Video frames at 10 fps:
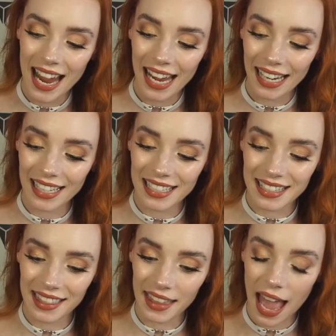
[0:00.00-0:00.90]
is
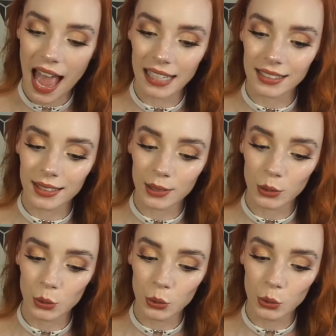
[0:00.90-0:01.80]
that
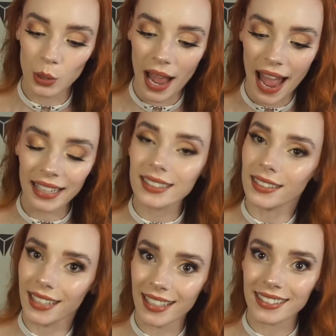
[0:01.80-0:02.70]
you
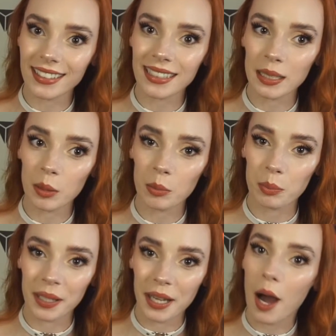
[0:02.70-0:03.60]
accidentally
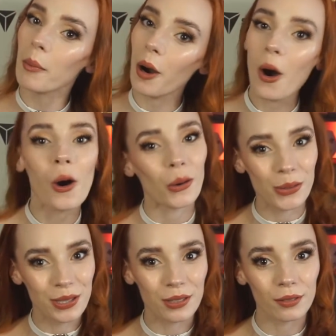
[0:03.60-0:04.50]
become a
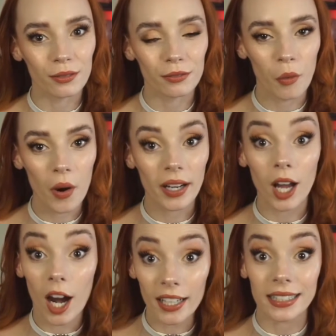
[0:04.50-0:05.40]
host for an
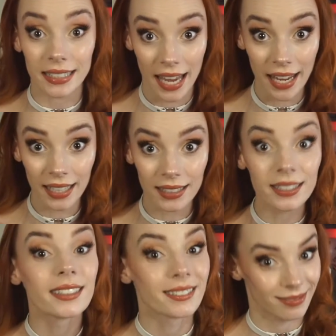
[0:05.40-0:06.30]
architect.
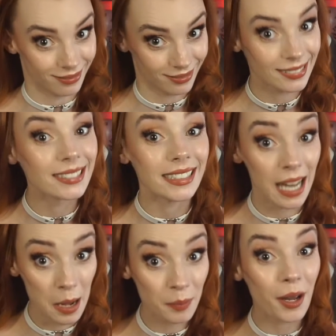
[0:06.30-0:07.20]

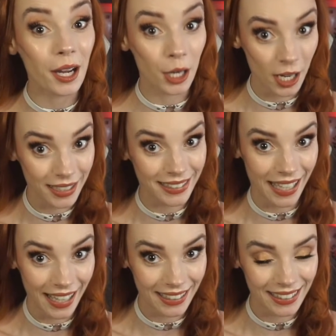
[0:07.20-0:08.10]
Yep, an
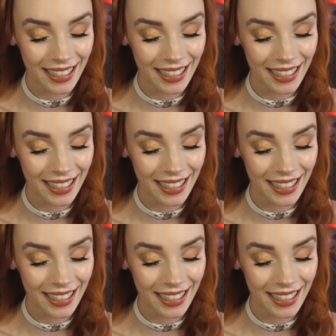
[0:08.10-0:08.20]
architect.